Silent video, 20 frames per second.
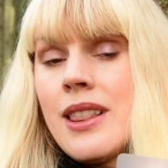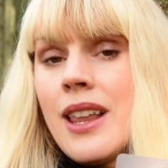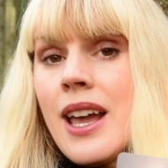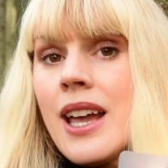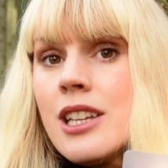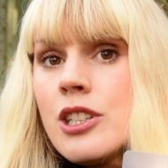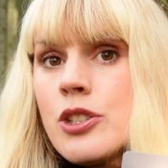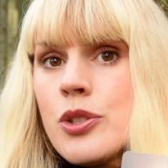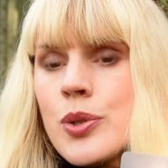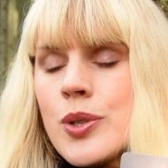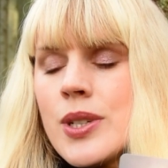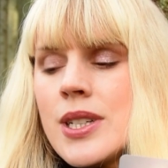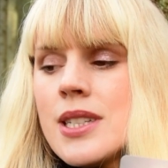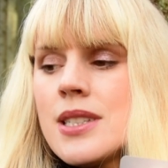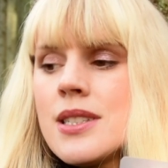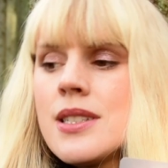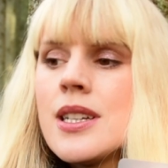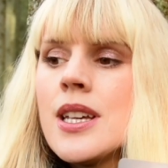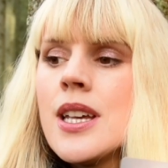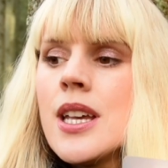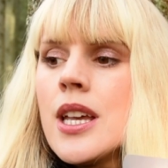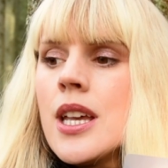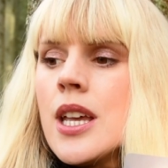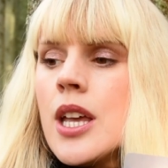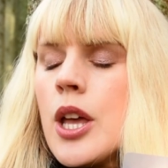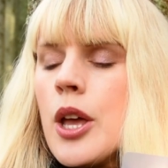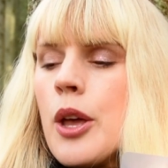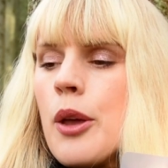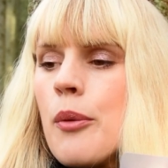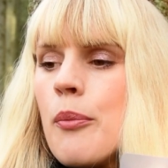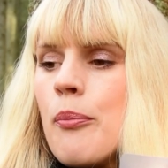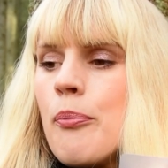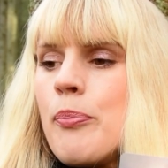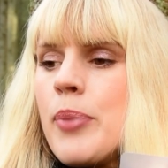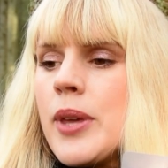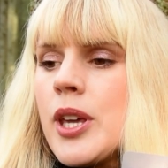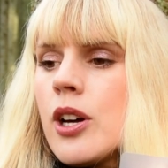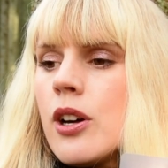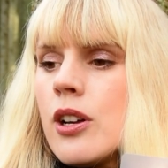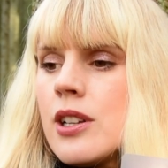light to it.
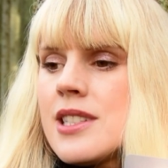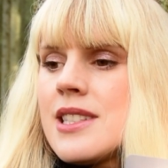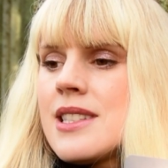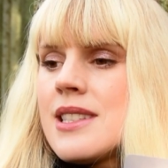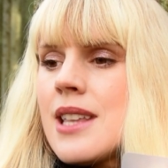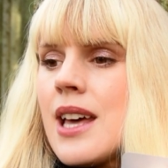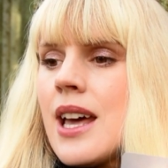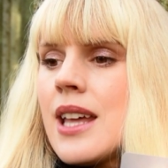Because